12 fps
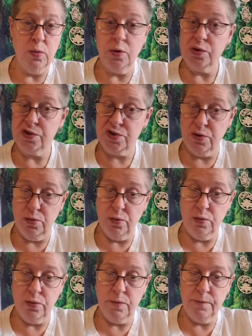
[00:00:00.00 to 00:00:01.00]
your
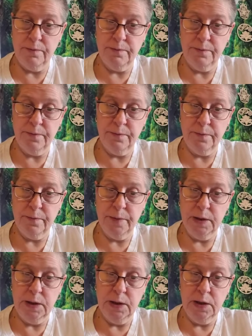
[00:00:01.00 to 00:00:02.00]
soul,
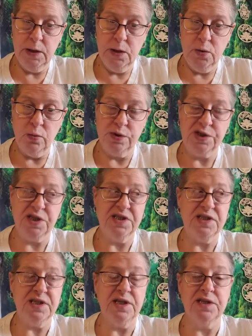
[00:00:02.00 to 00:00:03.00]
which
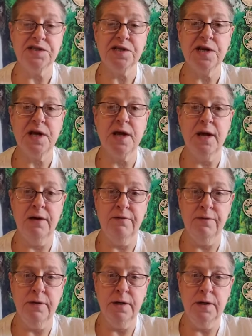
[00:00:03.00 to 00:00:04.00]
contains
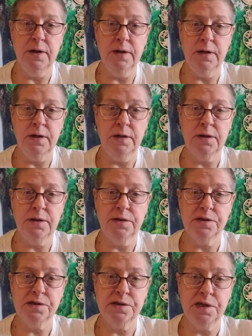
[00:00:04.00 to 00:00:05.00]
every
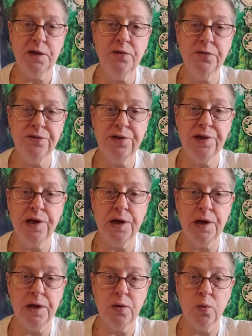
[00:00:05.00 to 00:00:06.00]
single
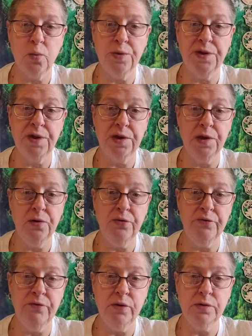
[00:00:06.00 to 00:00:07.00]
thing within the
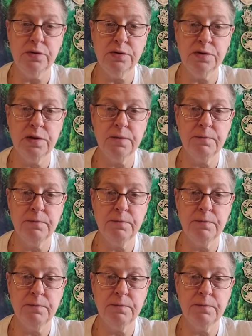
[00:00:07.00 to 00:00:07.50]
universe,